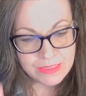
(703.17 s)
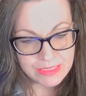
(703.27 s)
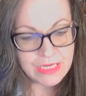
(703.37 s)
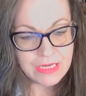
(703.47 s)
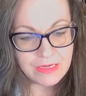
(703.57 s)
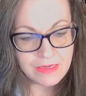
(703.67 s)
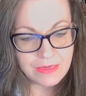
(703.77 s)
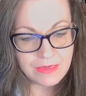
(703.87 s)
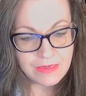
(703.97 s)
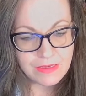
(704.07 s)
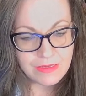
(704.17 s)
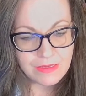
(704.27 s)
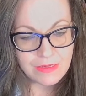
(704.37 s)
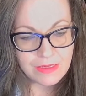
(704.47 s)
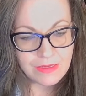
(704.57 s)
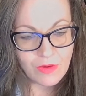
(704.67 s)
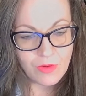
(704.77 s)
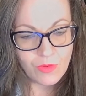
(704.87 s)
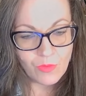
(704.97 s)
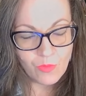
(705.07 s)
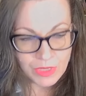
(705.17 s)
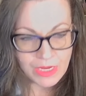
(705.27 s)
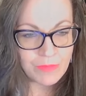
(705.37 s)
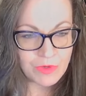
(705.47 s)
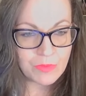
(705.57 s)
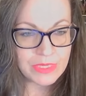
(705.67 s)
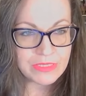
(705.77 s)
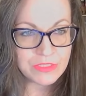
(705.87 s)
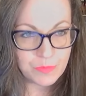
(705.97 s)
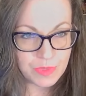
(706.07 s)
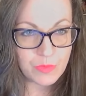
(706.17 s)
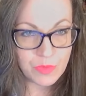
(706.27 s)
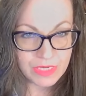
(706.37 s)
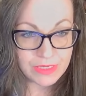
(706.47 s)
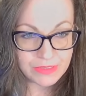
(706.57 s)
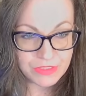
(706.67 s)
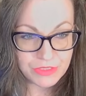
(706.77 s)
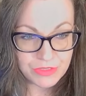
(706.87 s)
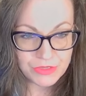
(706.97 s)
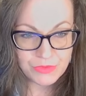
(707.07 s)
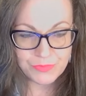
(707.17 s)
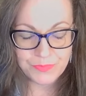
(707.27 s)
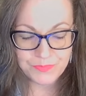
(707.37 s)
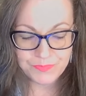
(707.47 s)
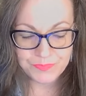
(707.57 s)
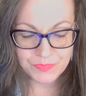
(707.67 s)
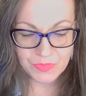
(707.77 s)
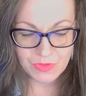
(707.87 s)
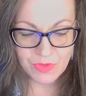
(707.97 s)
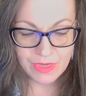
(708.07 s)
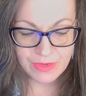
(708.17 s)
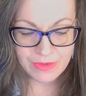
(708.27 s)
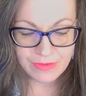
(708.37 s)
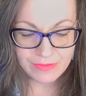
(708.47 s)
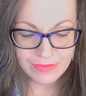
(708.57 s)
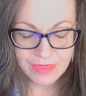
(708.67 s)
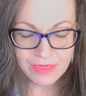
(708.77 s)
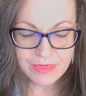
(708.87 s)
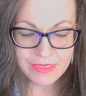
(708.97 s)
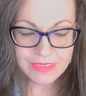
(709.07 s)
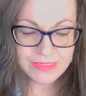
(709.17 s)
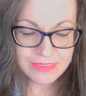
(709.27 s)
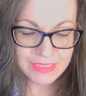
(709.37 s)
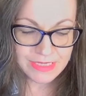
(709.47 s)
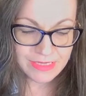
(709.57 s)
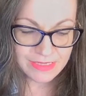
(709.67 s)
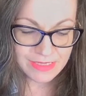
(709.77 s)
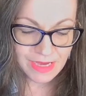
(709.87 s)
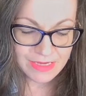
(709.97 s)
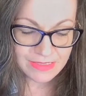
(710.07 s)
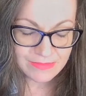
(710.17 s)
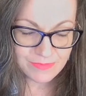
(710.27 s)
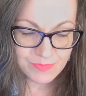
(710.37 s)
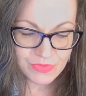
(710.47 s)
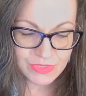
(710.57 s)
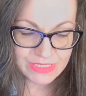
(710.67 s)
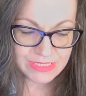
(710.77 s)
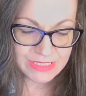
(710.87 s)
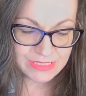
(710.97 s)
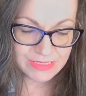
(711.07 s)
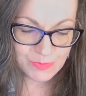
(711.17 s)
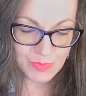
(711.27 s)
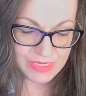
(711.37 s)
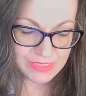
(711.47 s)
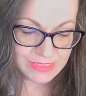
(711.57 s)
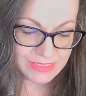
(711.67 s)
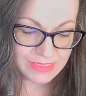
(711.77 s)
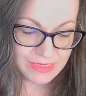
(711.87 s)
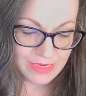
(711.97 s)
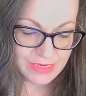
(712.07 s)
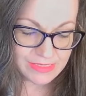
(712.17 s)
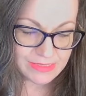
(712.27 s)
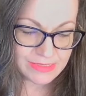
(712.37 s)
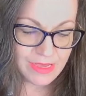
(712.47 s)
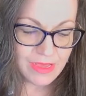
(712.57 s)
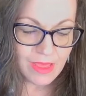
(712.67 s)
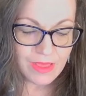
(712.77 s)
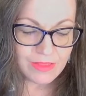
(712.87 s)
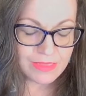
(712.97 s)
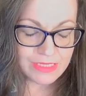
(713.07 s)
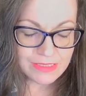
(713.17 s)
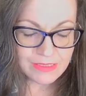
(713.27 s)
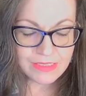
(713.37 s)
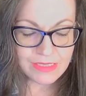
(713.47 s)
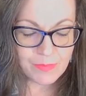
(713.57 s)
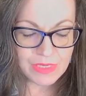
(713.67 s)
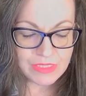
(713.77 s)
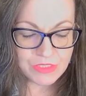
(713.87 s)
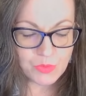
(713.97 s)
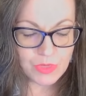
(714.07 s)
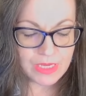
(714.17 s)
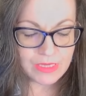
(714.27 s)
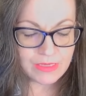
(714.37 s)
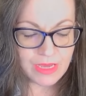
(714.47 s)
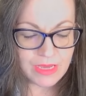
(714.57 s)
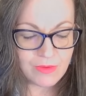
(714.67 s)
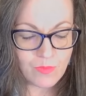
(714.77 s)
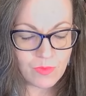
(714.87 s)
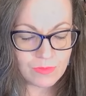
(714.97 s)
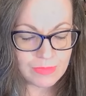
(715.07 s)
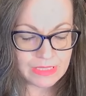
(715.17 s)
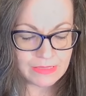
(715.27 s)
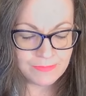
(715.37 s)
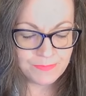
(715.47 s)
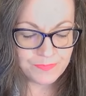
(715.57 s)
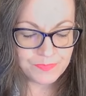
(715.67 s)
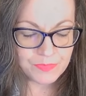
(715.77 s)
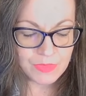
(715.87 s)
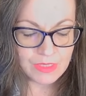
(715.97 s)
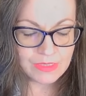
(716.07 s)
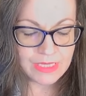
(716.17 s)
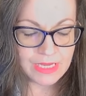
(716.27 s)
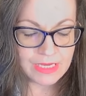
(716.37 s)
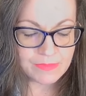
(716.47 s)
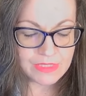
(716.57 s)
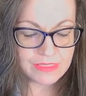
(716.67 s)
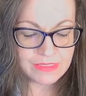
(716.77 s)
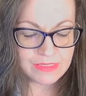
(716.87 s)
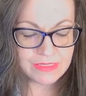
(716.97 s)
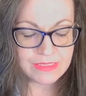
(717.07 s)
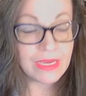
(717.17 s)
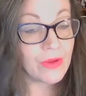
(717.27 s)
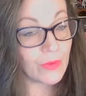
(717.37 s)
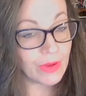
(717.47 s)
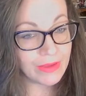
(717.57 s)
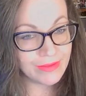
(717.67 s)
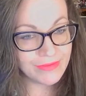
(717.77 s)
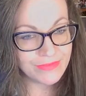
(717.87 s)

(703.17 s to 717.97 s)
see what I'm going to be reading to you. Okay, because it got pretty spicy, guys. This is between a woman named Sarah,